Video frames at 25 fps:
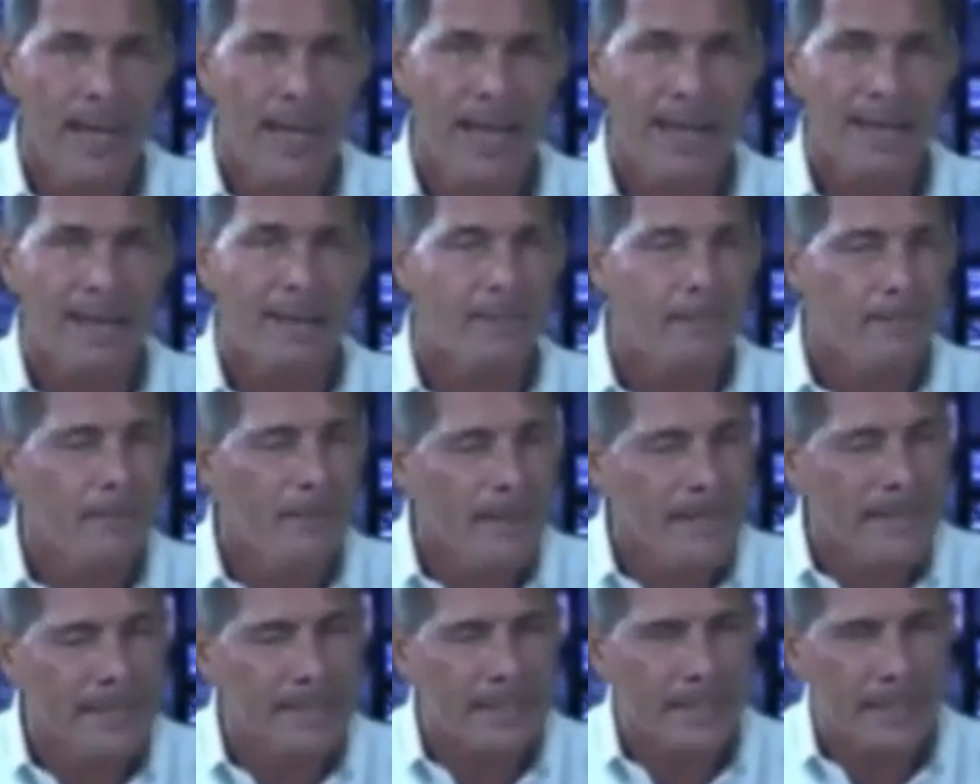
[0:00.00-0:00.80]
And
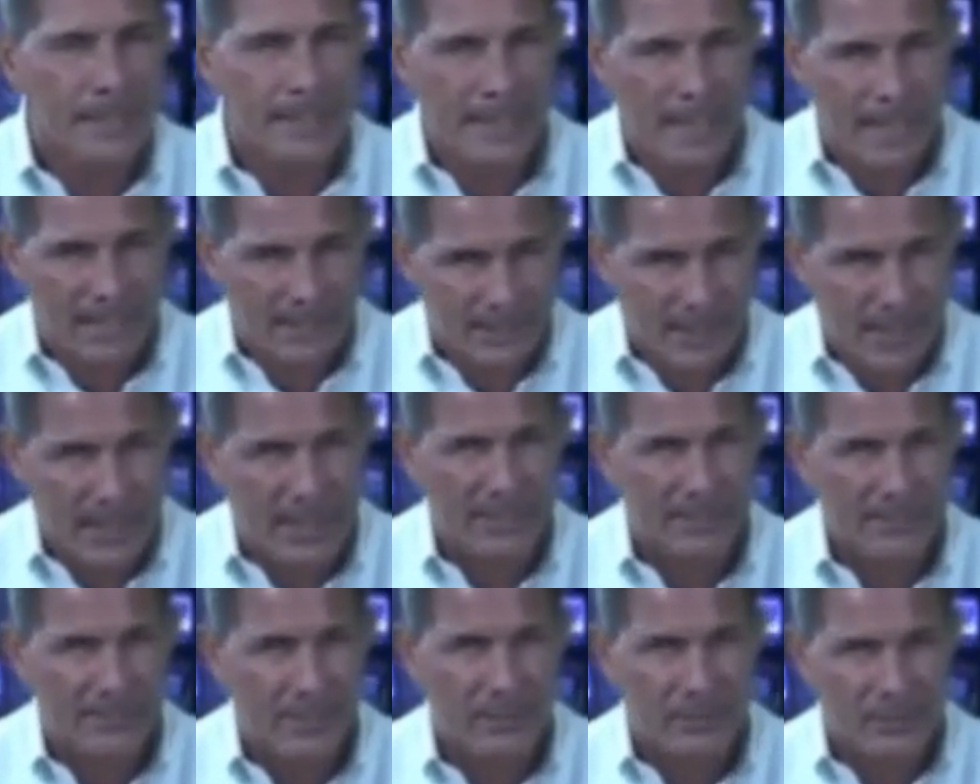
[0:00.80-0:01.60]
immediately I,
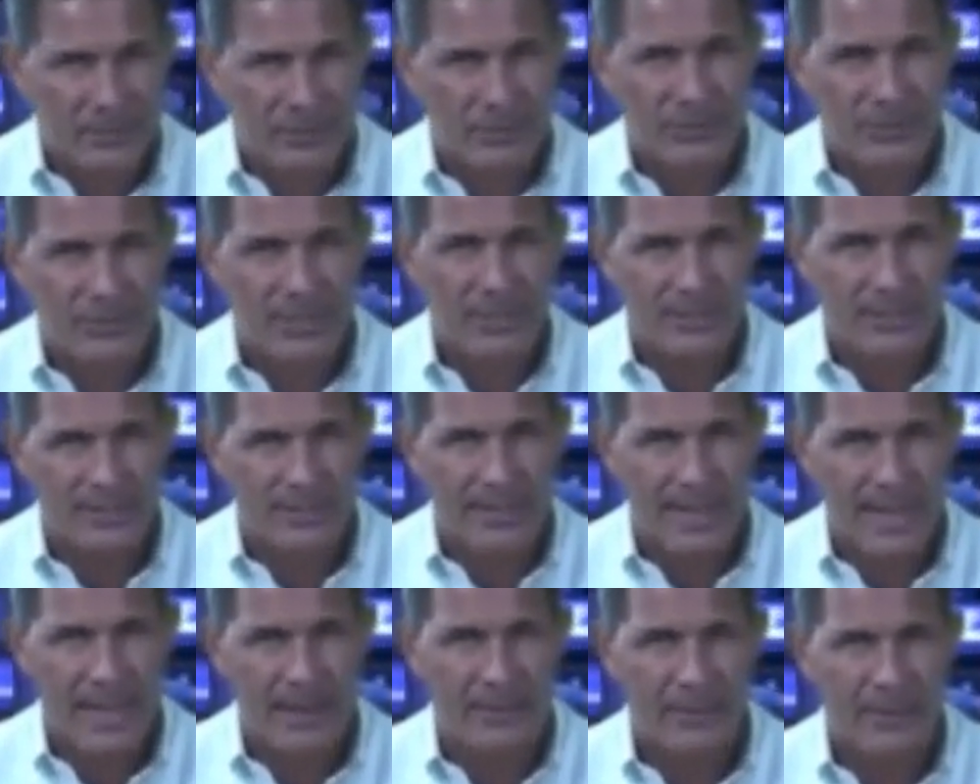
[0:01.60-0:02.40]
I start
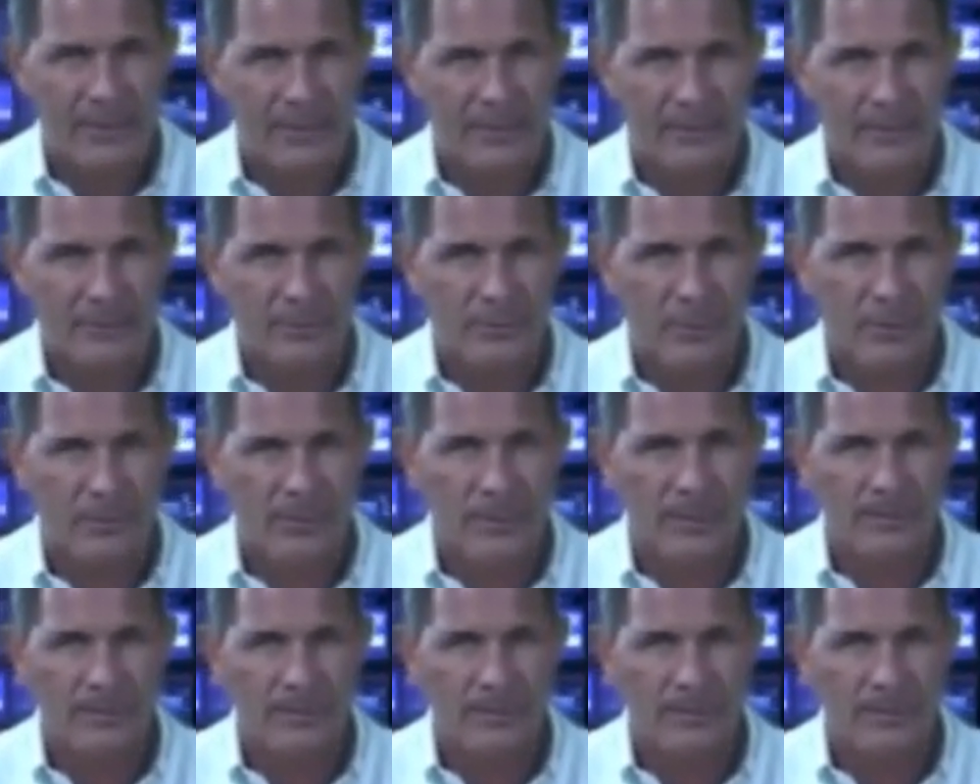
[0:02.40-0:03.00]
shutting down on this